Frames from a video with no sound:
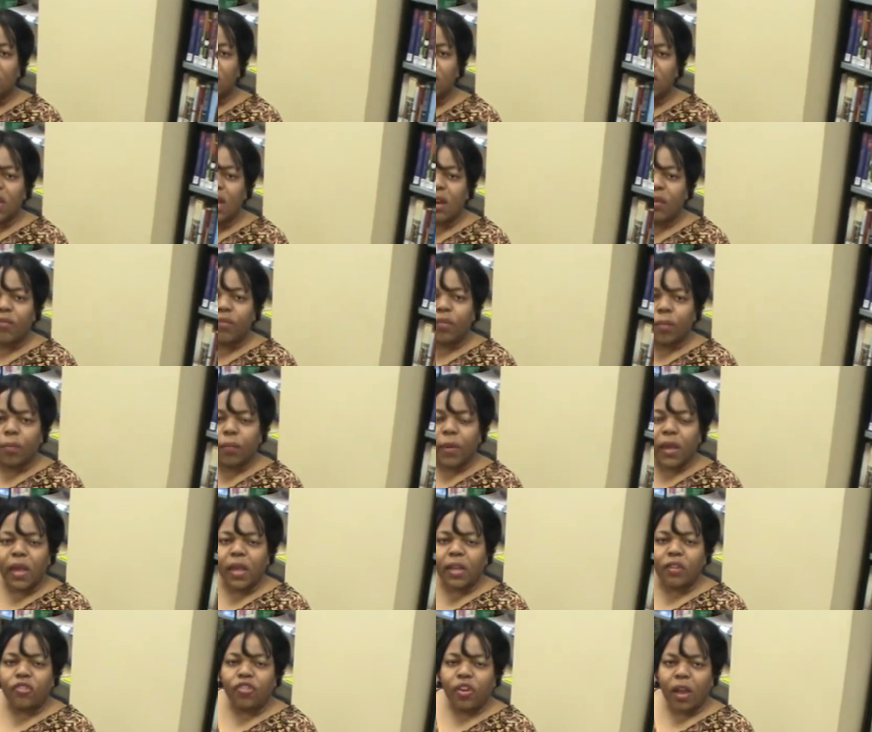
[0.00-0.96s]
son from
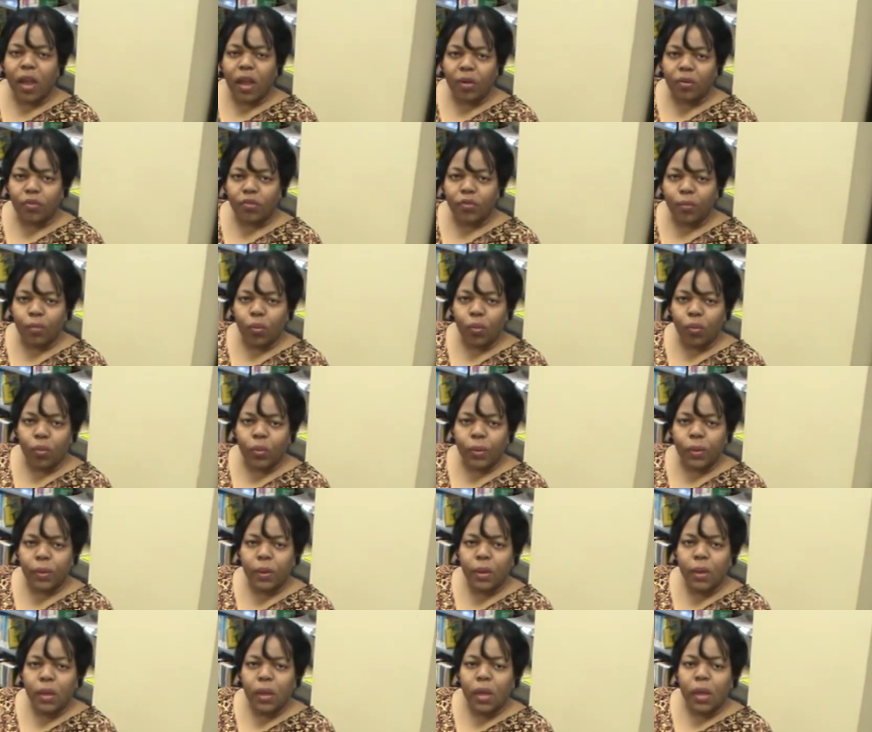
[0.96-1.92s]
paying child
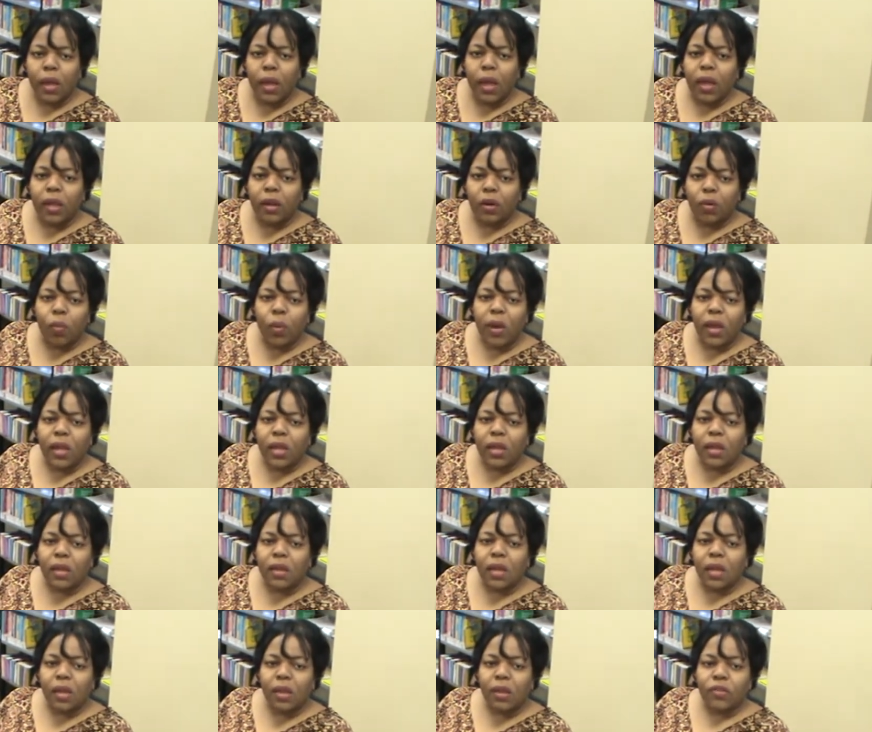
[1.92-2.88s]
support. And the way
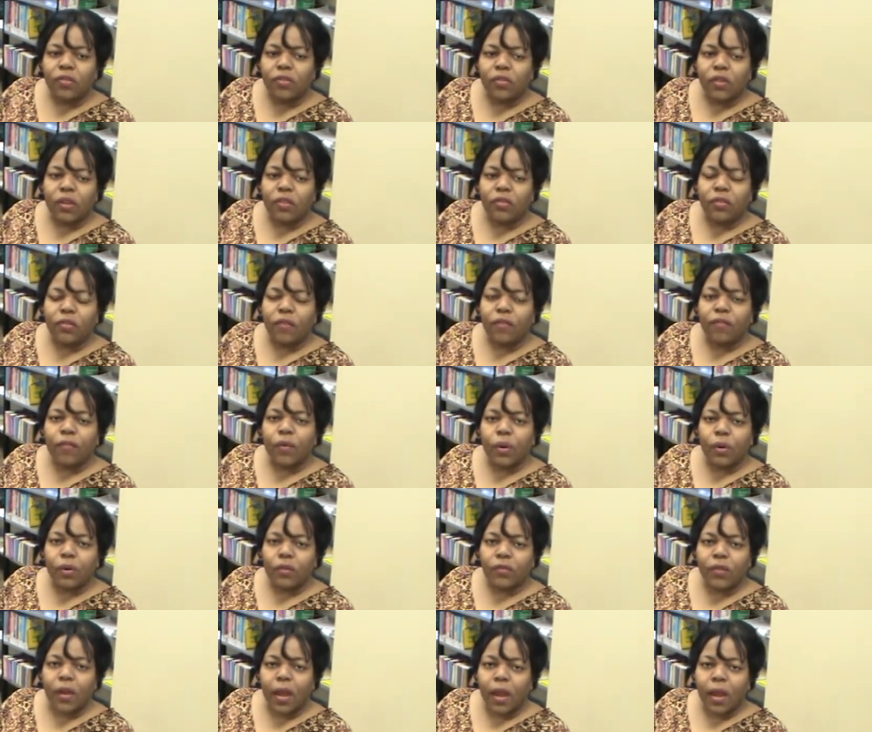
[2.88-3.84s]
he does this, the
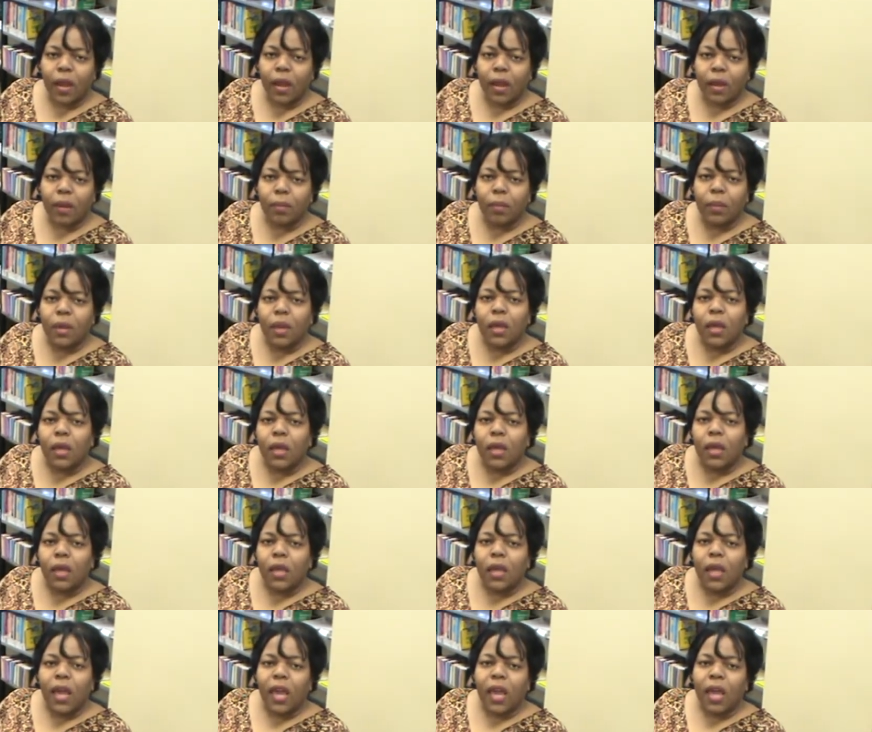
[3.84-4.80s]
first time
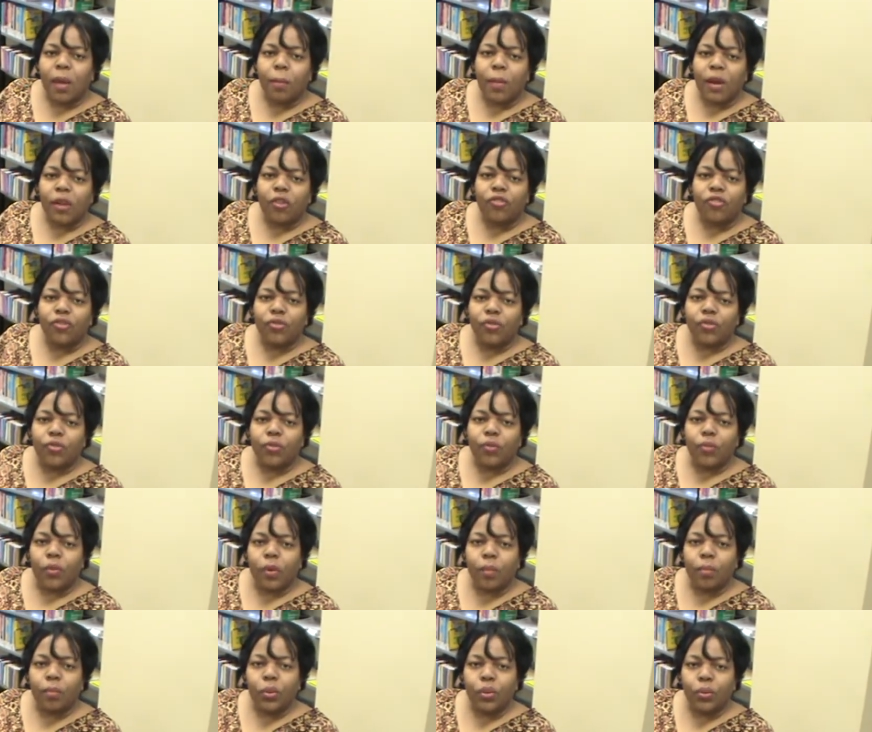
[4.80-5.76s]
he had my children
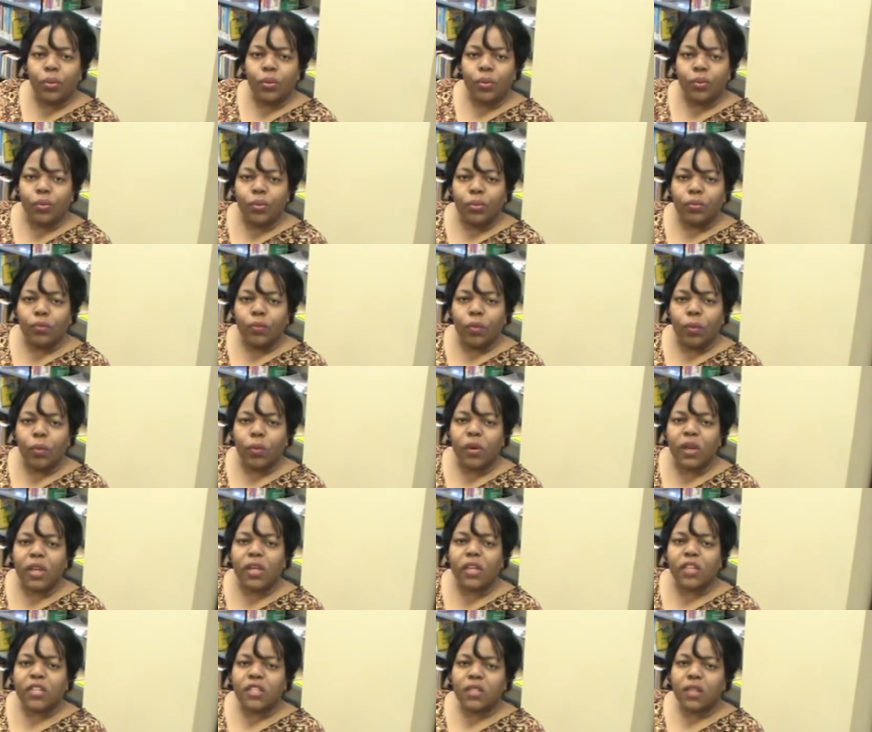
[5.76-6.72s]
removed when
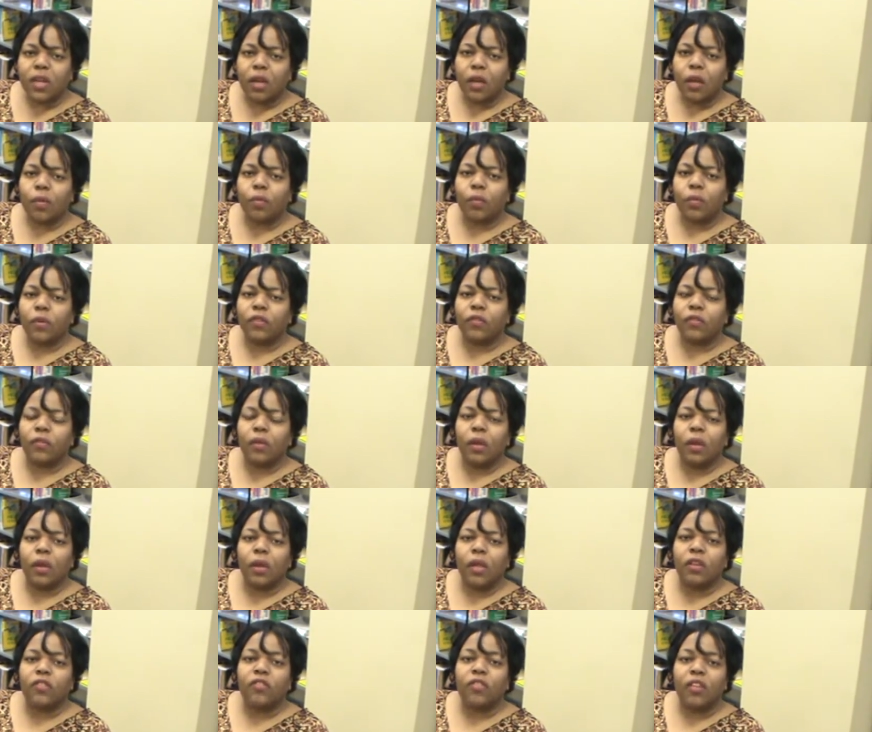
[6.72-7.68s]
his son was
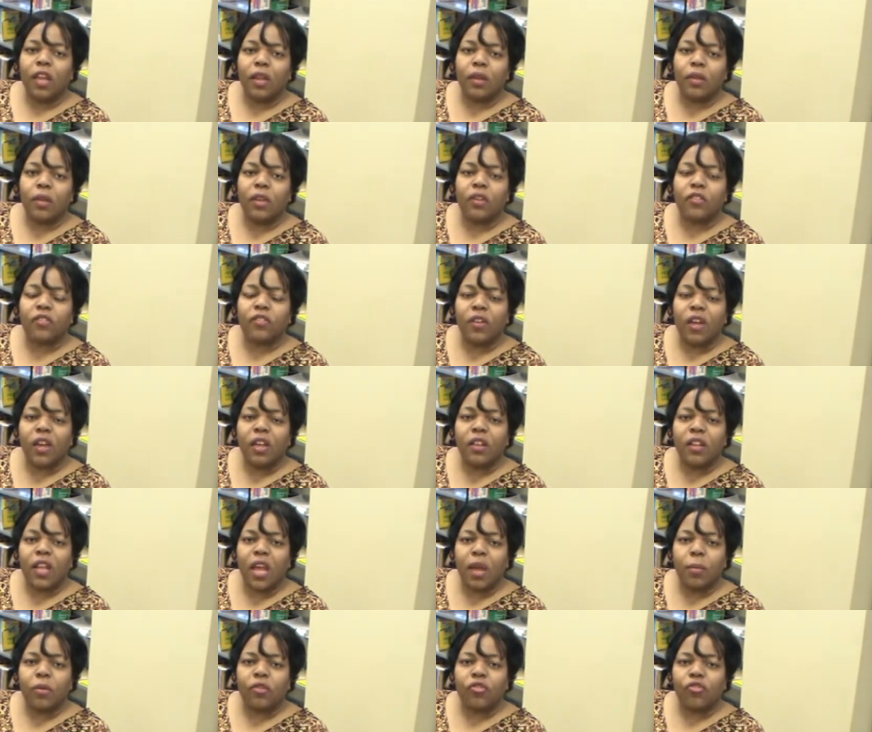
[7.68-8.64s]
his name his son's
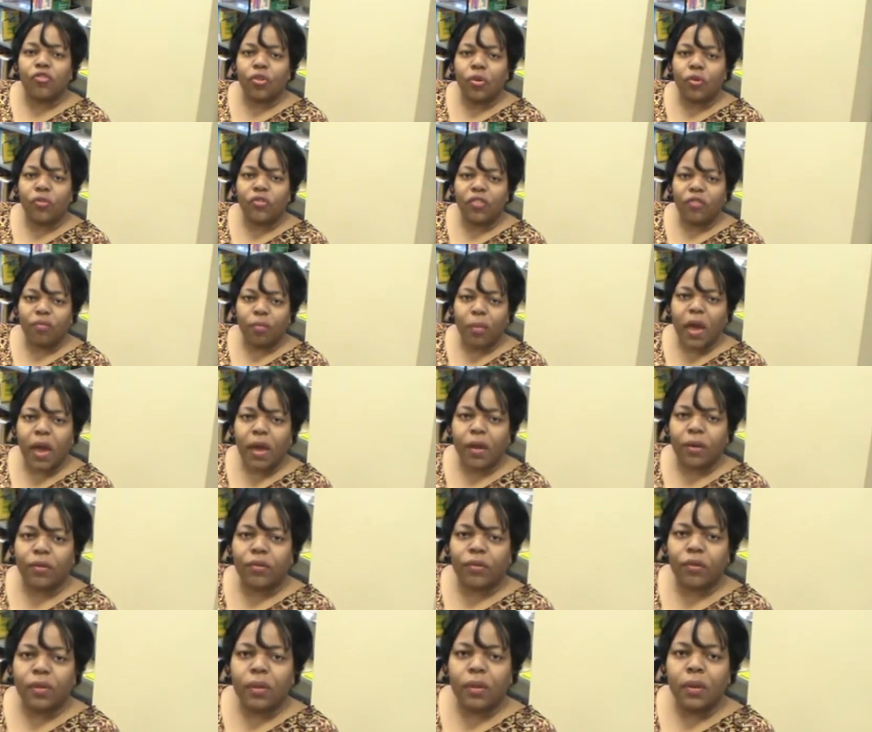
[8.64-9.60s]
name is Joseph
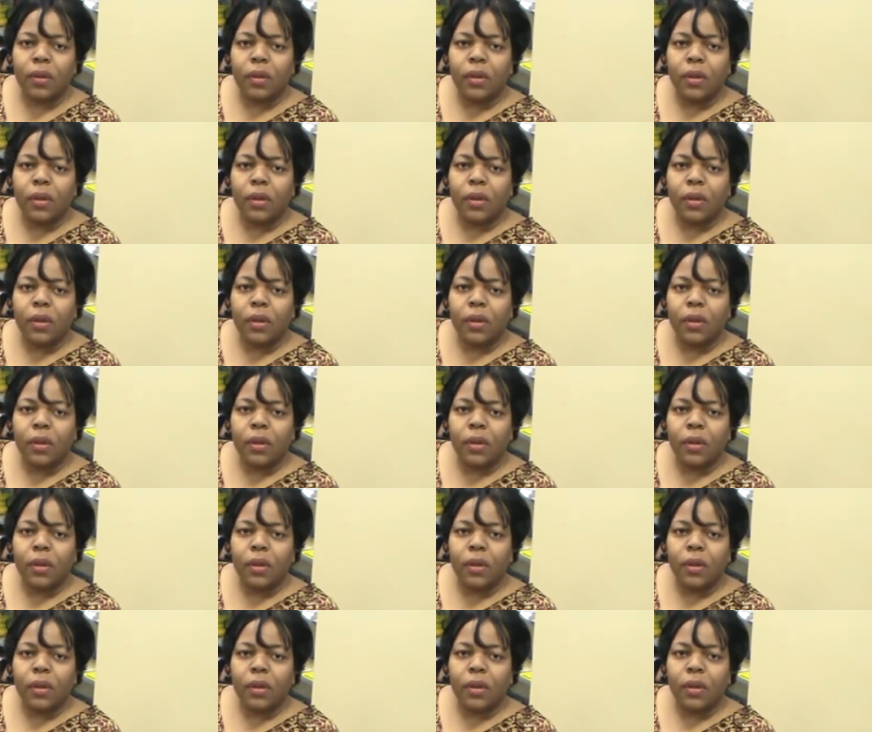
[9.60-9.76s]
Patterson.